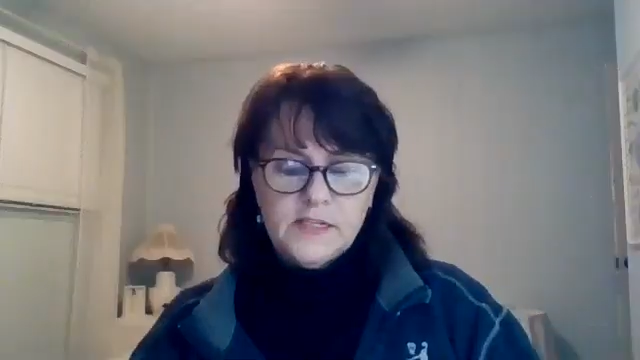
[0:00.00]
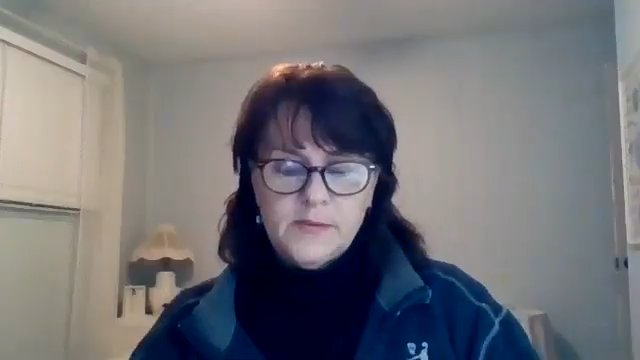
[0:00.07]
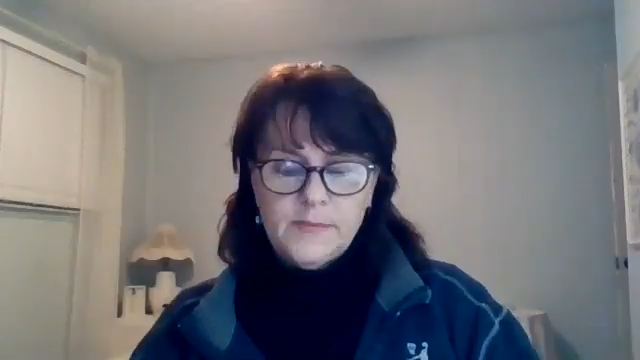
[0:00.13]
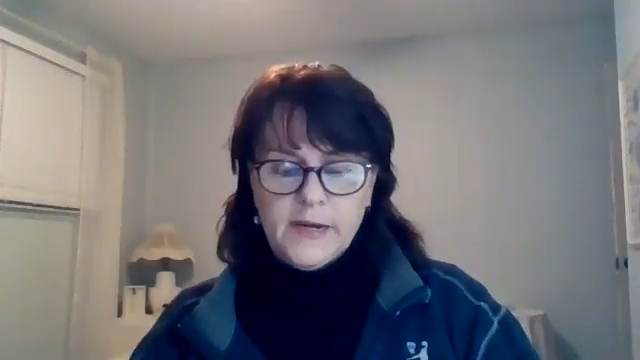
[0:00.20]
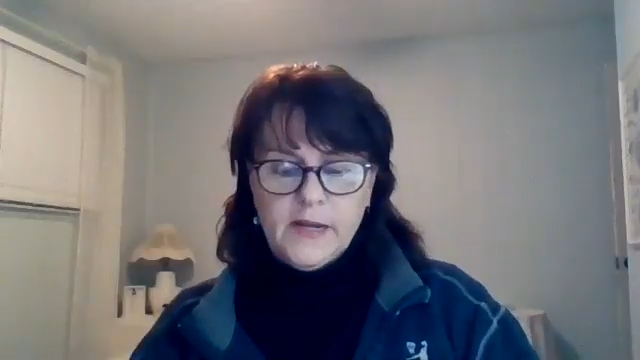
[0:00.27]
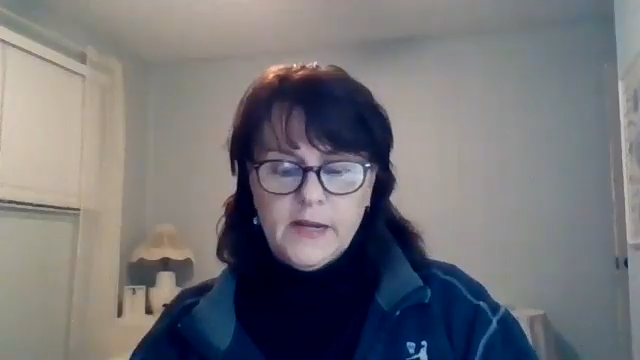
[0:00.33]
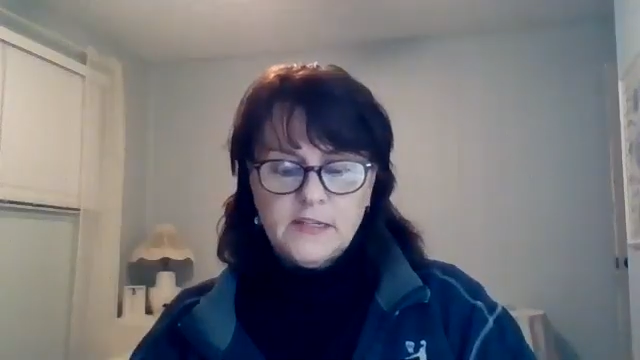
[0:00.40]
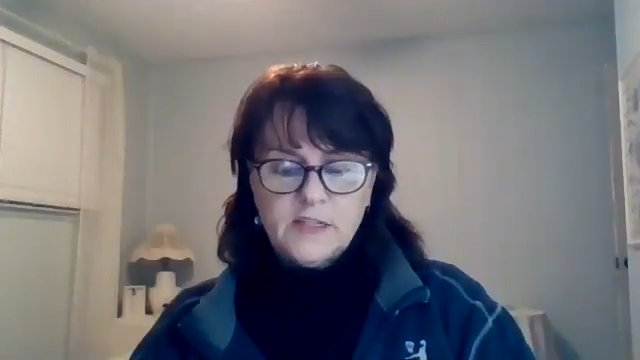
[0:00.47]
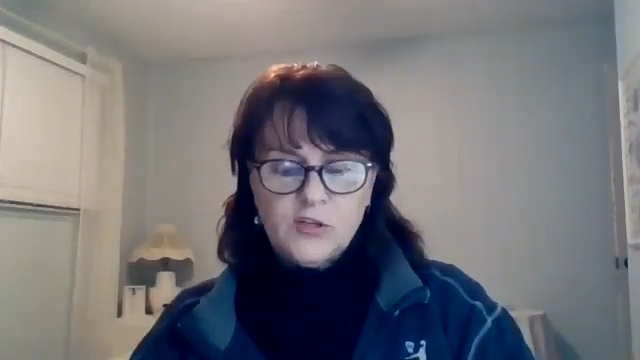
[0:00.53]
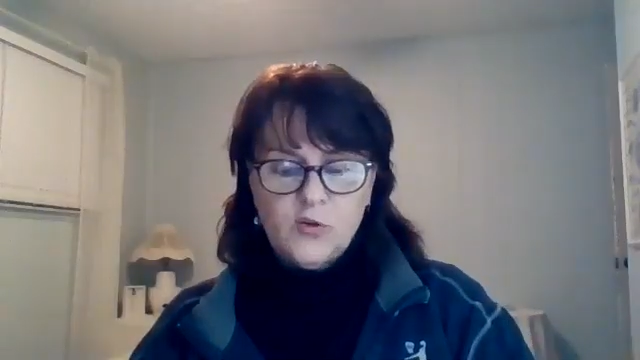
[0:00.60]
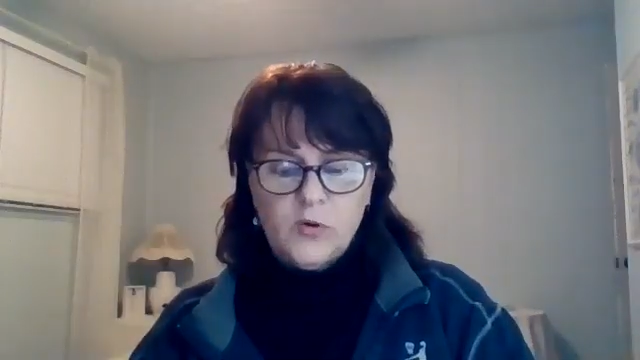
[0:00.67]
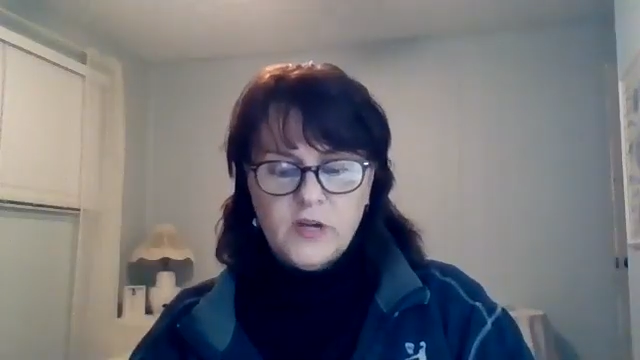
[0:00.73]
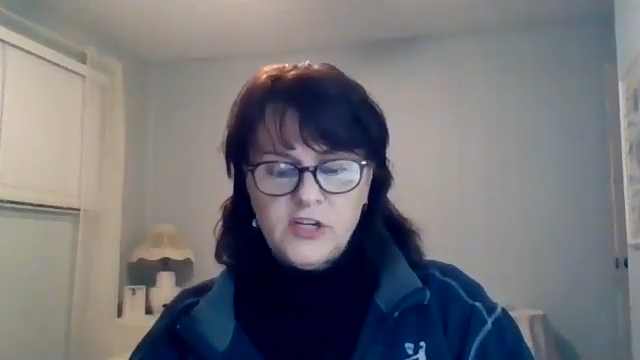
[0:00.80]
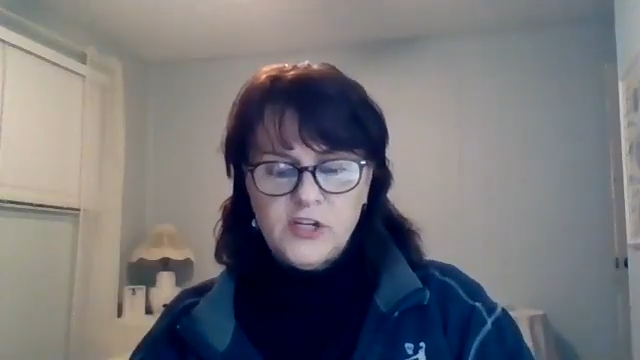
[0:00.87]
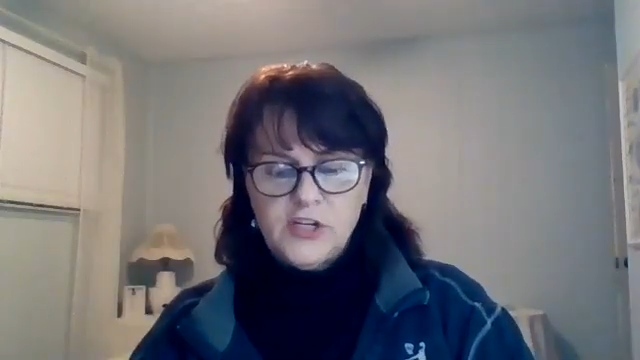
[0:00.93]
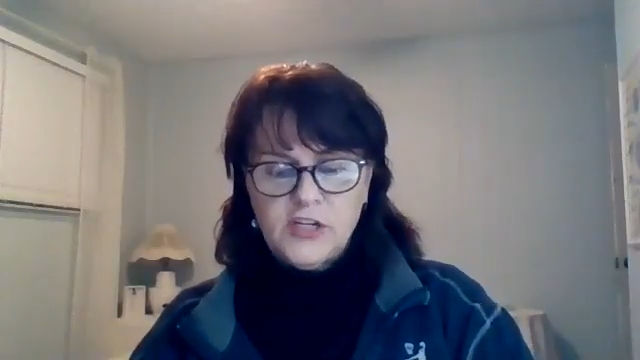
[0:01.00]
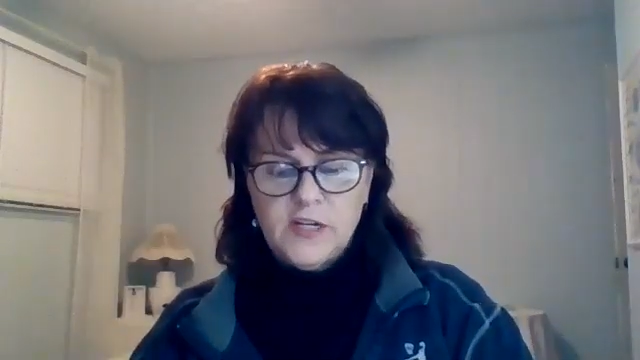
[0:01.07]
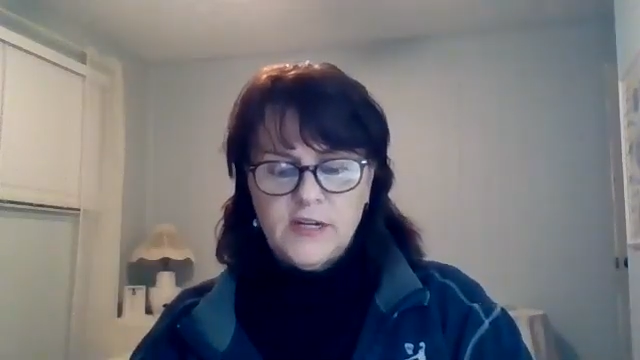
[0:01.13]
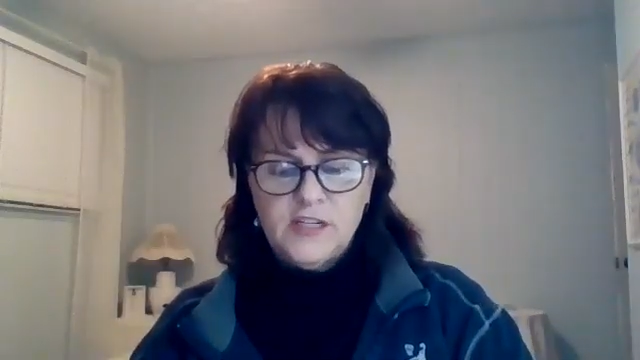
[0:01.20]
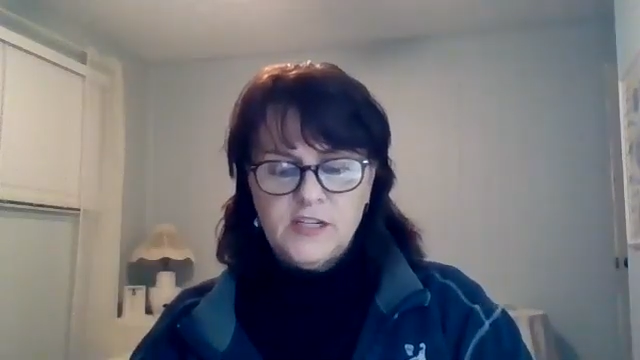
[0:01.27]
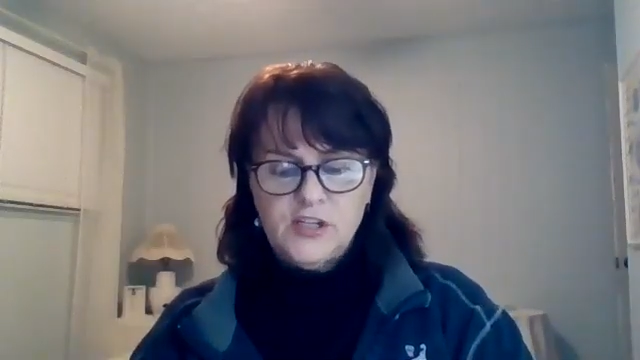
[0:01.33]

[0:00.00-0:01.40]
leads to my next question.